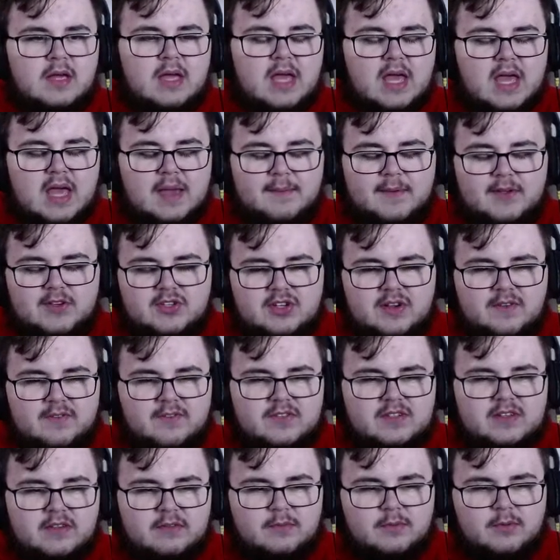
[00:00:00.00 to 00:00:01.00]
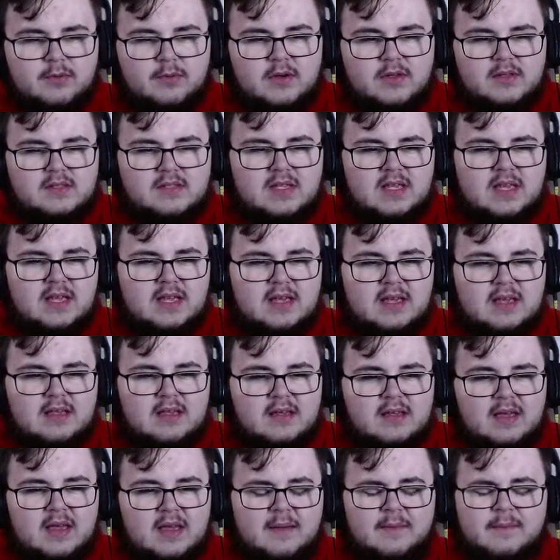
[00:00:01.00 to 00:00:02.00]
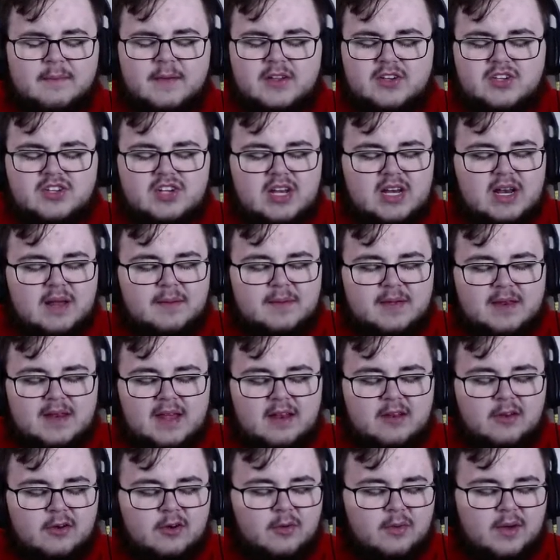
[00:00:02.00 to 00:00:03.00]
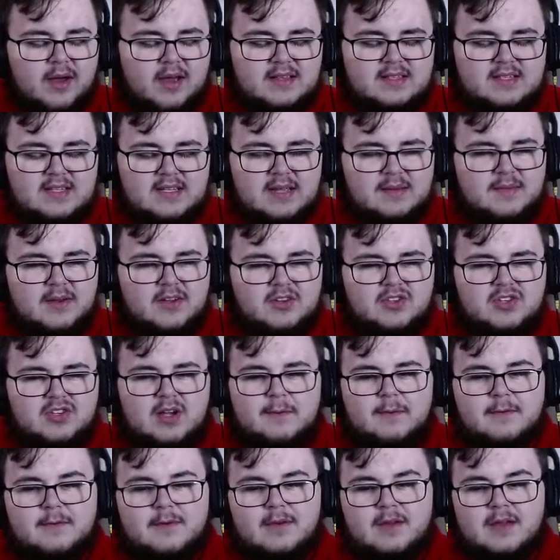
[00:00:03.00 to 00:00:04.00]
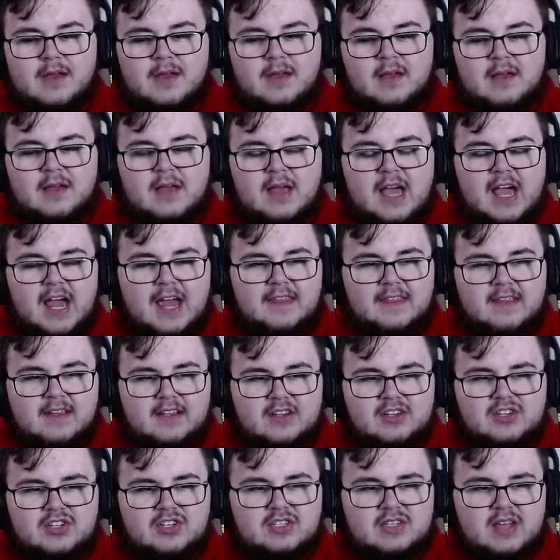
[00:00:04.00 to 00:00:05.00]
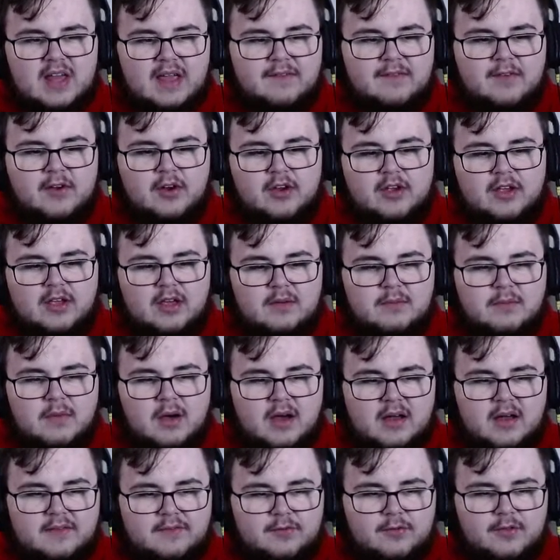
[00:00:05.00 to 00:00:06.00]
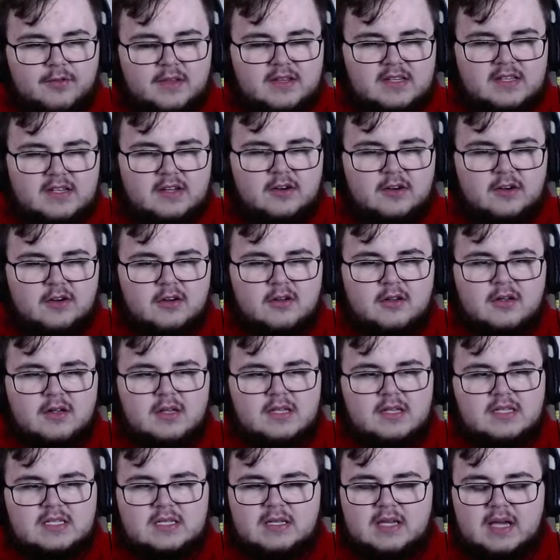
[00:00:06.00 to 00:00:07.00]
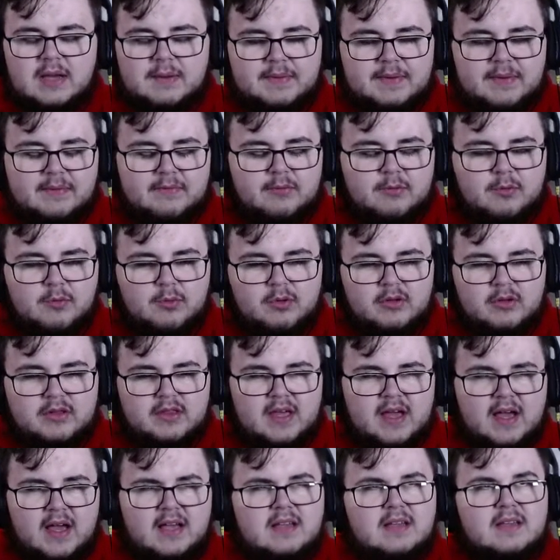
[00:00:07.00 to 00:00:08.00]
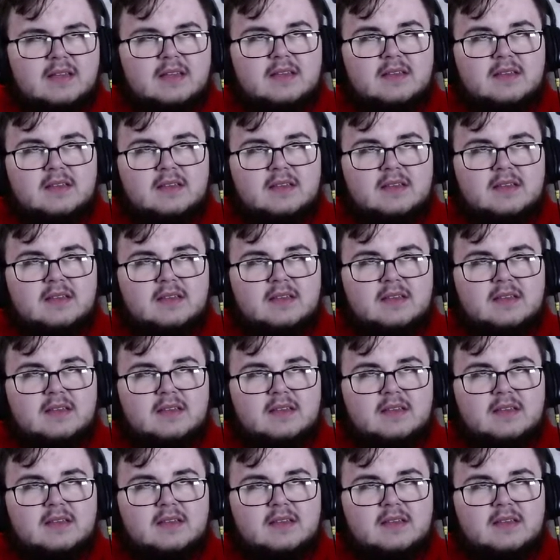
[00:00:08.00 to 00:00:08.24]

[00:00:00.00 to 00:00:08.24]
Hitmonchan for 7 points. Hitmonchan, I mean, I don't know why I said Hitmonchan. I think it's just a very good mon for the tier. Something I'm comfortable with. I